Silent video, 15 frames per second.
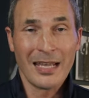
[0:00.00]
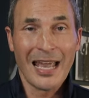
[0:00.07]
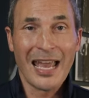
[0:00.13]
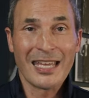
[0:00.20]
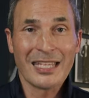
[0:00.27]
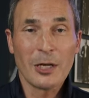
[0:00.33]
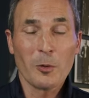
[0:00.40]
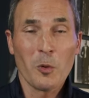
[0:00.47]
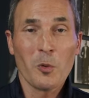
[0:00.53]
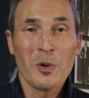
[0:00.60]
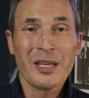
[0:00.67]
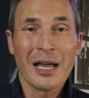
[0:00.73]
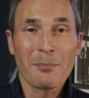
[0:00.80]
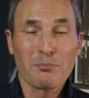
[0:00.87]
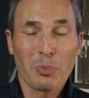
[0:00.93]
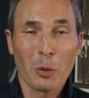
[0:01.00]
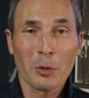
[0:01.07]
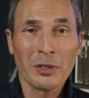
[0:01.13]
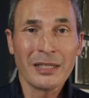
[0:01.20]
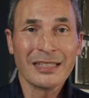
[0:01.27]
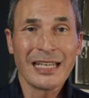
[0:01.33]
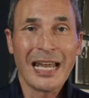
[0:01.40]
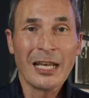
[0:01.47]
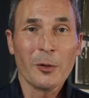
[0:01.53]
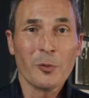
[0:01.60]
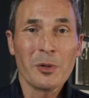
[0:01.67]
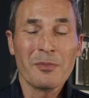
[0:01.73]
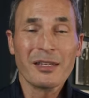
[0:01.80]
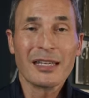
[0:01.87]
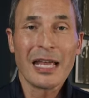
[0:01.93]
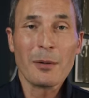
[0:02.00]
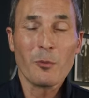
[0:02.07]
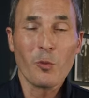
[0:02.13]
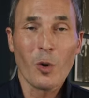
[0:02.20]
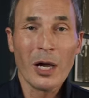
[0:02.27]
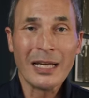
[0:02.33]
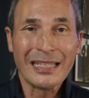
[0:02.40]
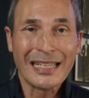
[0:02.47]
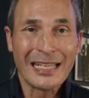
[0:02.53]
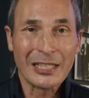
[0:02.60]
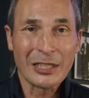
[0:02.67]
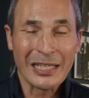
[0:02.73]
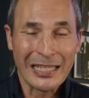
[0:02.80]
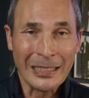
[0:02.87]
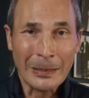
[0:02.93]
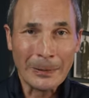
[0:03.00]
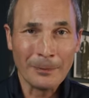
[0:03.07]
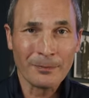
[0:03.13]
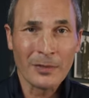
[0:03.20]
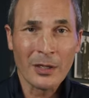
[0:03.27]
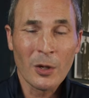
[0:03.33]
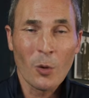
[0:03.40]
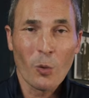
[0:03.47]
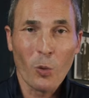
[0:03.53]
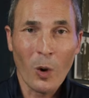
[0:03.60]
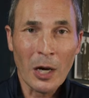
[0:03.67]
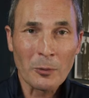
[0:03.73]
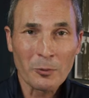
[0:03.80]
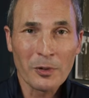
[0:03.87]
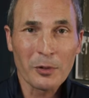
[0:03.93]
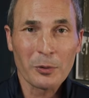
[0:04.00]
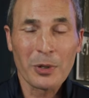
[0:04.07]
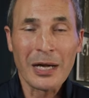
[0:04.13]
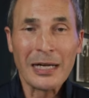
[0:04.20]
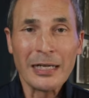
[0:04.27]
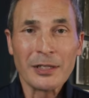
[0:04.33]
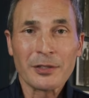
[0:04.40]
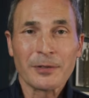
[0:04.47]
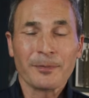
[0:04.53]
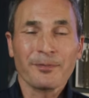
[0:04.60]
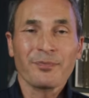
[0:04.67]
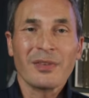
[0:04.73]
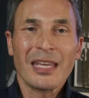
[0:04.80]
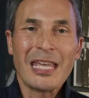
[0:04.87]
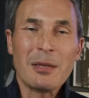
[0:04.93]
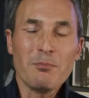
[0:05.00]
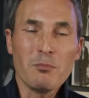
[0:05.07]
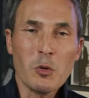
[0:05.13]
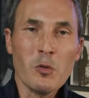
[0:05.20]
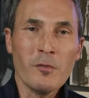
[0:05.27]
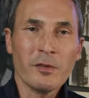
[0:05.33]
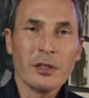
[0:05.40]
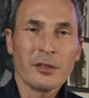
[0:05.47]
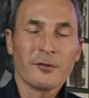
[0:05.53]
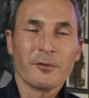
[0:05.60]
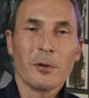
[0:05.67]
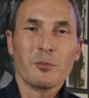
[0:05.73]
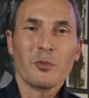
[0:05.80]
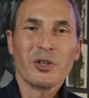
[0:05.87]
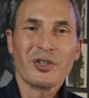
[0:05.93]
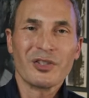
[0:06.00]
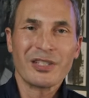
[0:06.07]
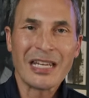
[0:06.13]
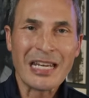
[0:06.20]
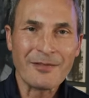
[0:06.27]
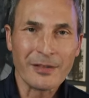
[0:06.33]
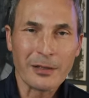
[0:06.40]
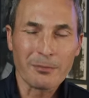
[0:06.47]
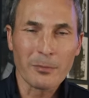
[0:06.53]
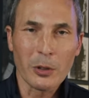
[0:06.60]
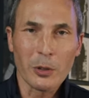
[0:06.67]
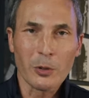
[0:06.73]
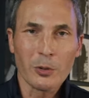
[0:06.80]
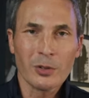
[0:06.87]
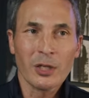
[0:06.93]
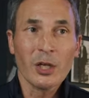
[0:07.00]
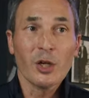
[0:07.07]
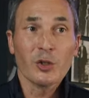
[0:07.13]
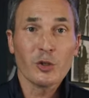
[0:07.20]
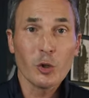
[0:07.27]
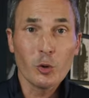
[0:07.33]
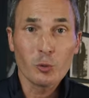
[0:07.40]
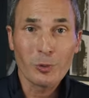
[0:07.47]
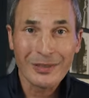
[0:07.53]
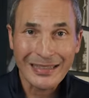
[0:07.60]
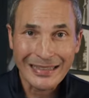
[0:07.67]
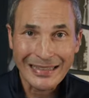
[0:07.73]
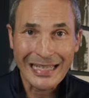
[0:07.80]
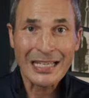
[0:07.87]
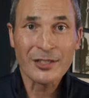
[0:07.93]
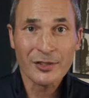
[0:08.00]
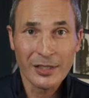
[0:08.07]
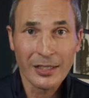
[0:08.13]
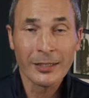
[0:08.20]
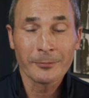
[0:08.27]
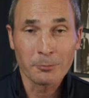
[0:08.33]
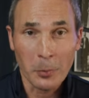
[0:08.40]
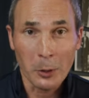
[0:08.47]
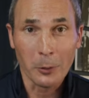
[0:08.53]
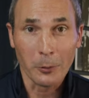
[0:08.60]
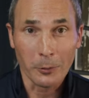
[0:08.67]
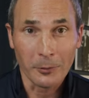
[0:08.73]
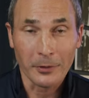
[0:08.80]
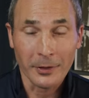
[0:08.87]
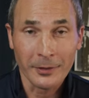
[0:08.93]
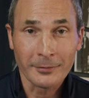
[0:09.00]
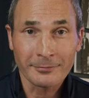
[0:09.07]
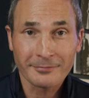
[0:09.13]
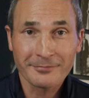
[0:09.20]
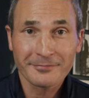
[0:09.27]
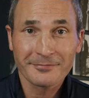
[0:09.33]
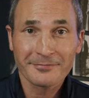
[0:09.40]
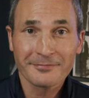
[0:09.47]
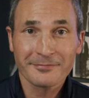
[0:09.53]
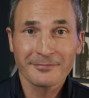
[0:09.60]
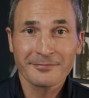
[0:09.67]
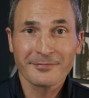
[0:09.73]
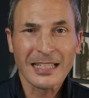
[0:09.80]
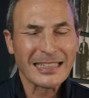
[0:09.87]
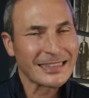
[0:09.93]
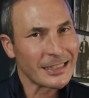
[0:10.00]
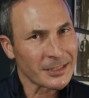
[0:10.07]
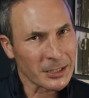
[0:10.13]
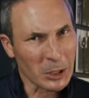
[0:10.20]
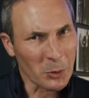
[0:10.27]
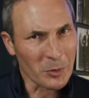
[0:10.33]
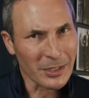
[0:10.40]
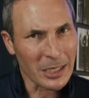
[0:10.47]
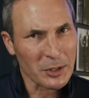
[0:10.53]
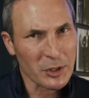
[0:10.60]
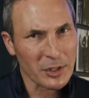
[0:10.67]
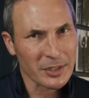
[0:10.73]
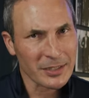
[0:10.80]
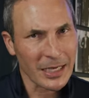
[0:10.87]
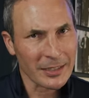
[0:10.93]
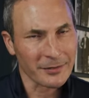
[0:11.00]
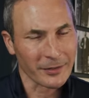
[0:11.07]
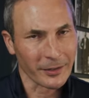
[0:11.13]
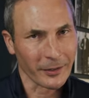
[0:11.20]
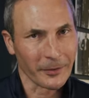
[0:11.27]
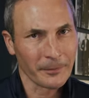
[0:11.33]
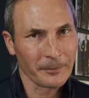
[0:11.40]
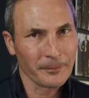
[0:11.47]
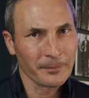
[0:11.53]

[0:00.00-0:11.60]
And yet when we got born again and we became one in Him, one with Christ, He moved us from receiving mode to releasing mode. Listen to what I just said there.